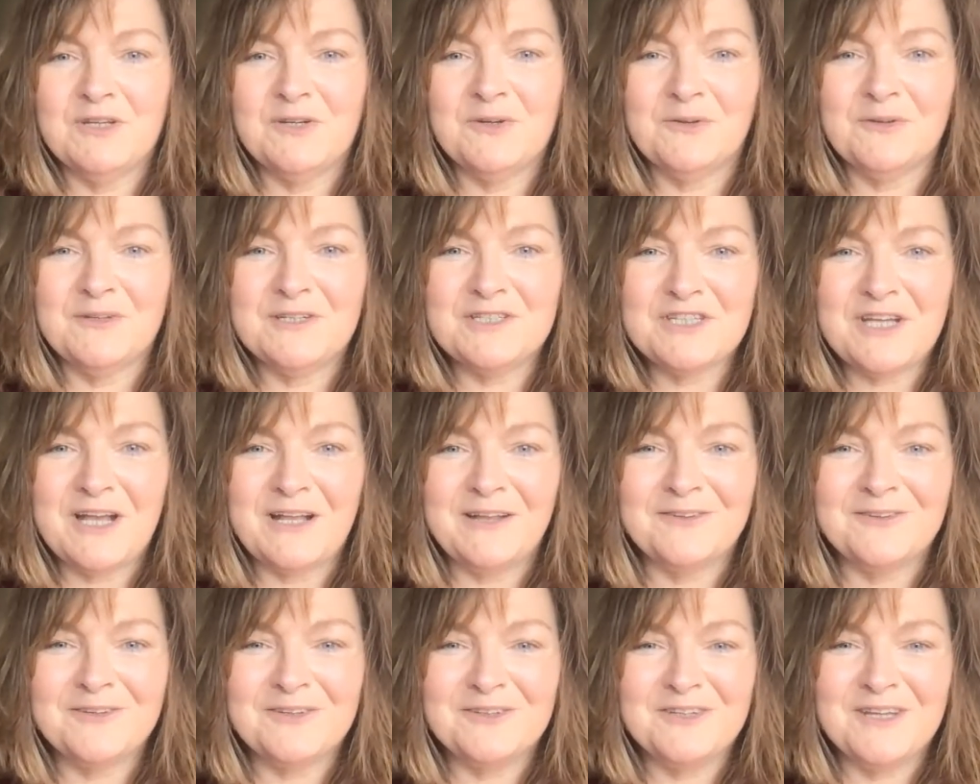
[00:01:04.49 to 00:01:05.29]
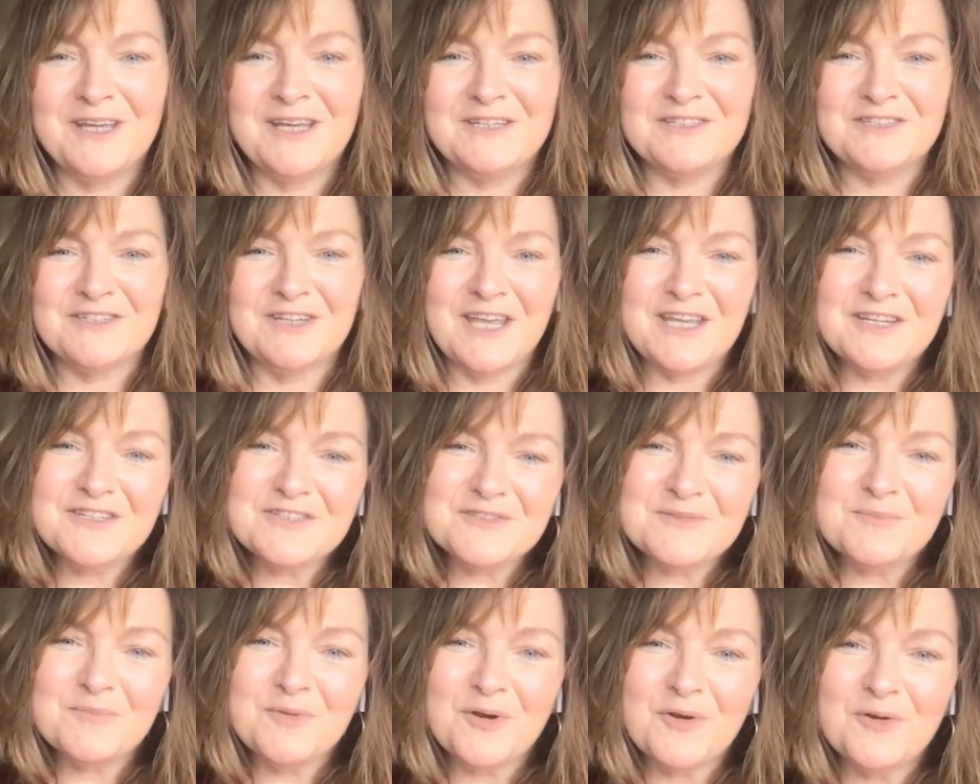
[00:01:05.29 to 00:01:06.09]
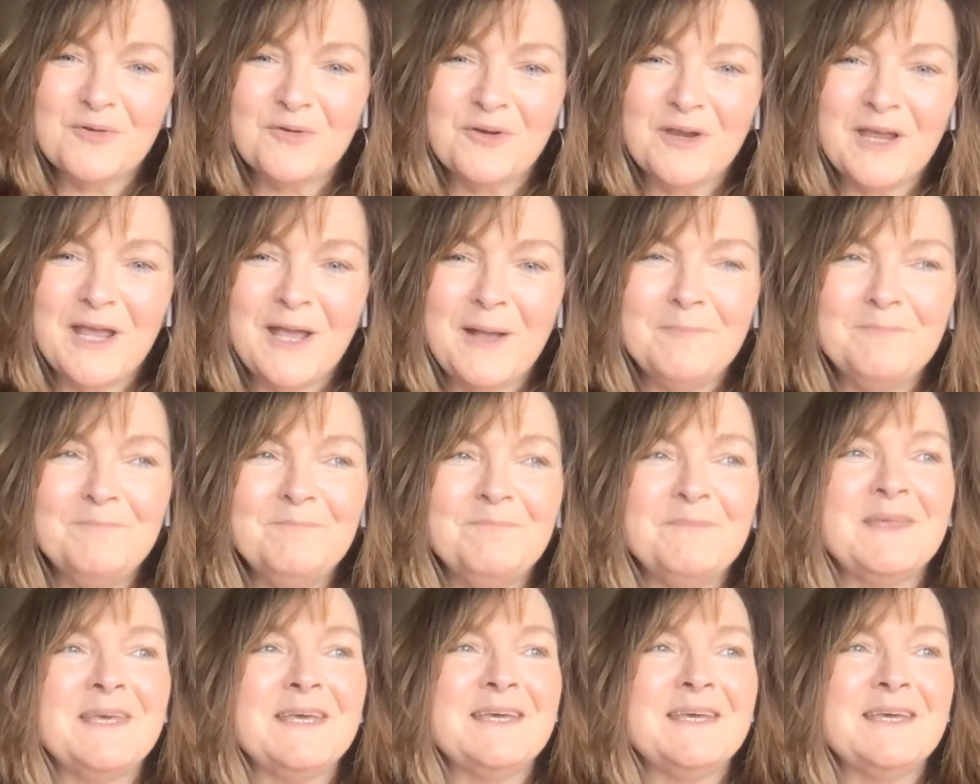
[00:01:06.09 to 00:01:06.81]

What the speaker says: and early childhood education program.